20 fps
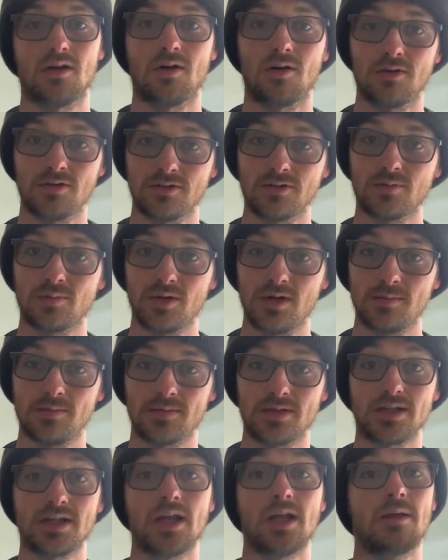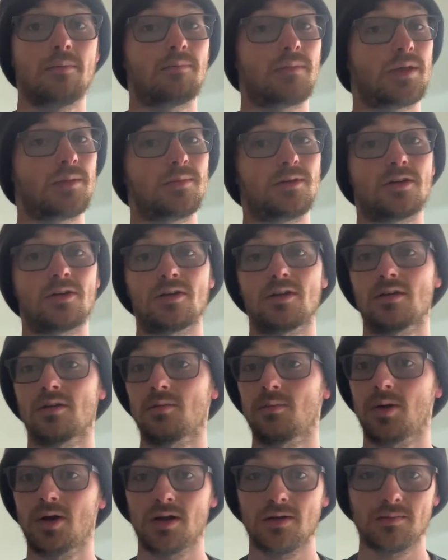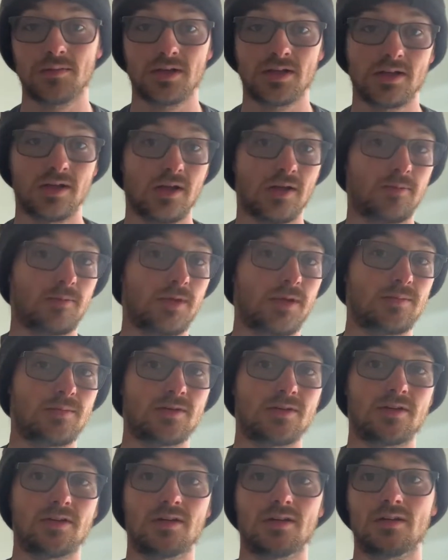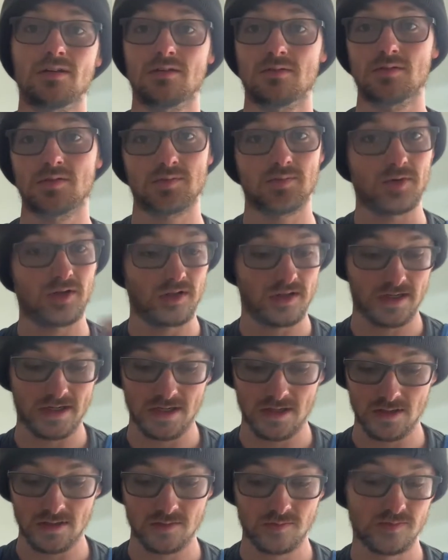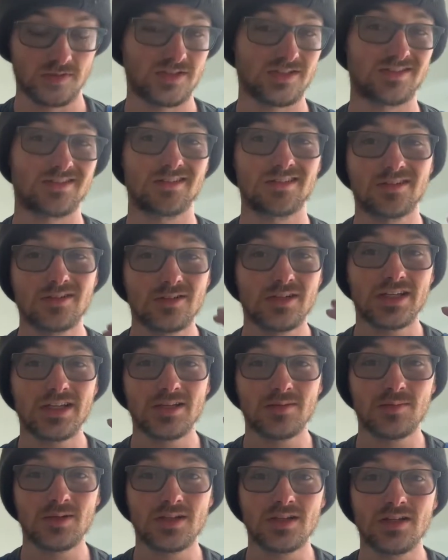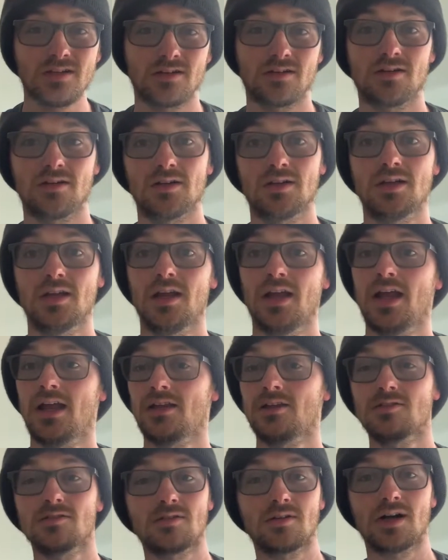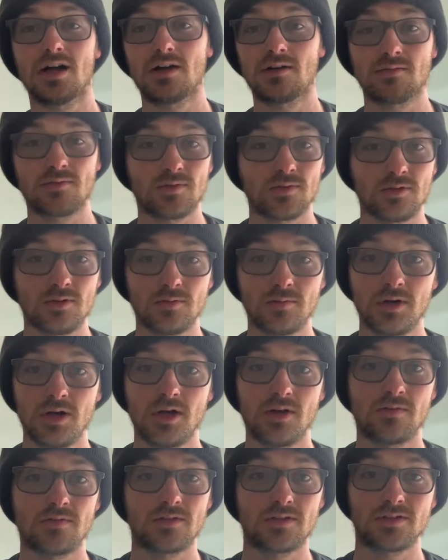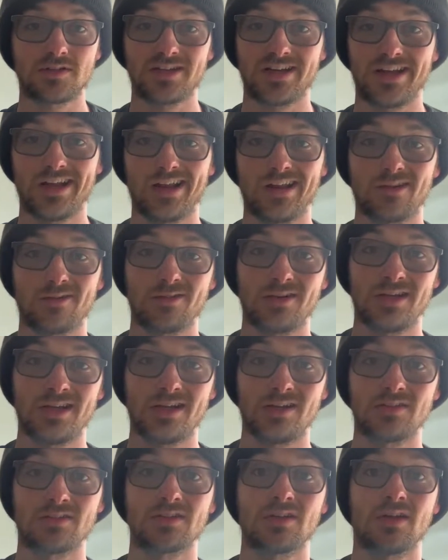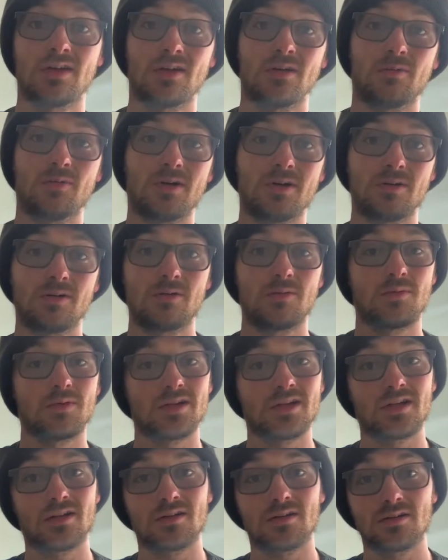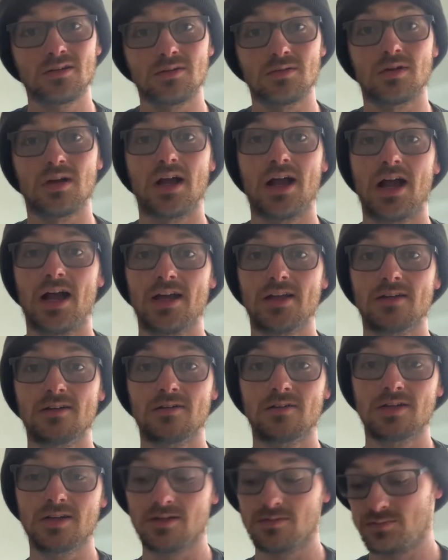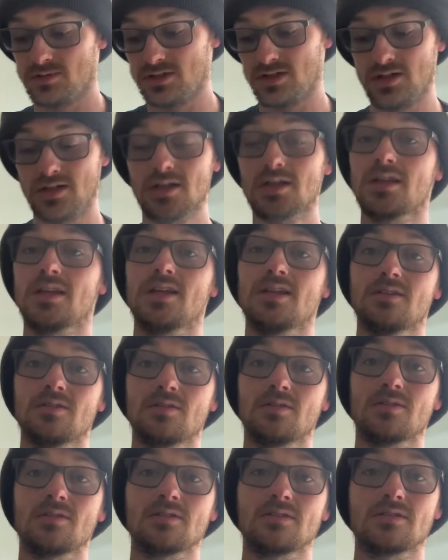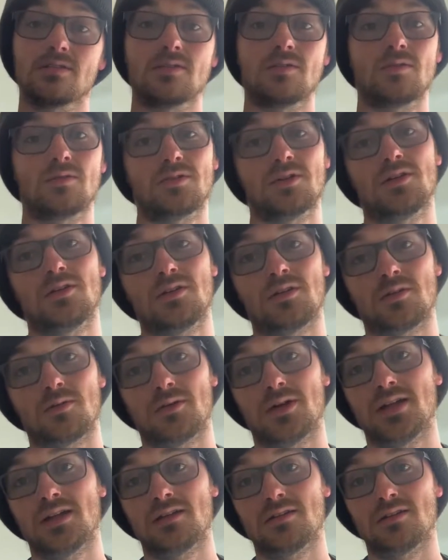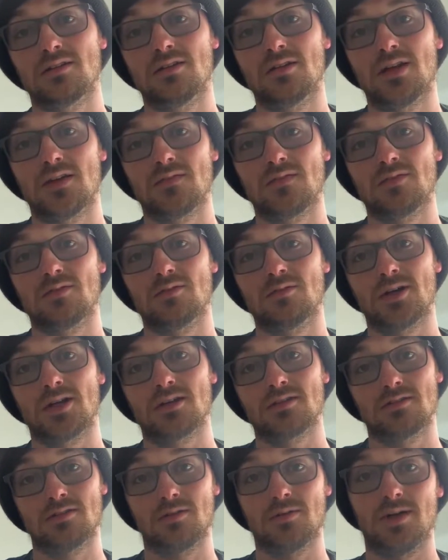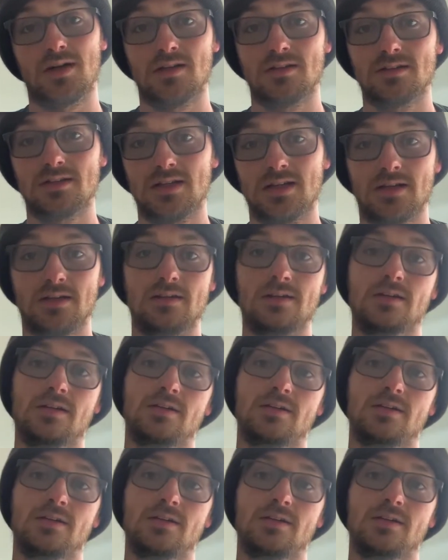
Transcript: on your property. Maybe you're in an apartment, maybe you're in a smaller house with just a little itty bitty yard and you don't have room for a gigantic greenhouse. Well, what are you going to do? How are you going to get them started indoors, or are you going to wait until you have to direct sow outside?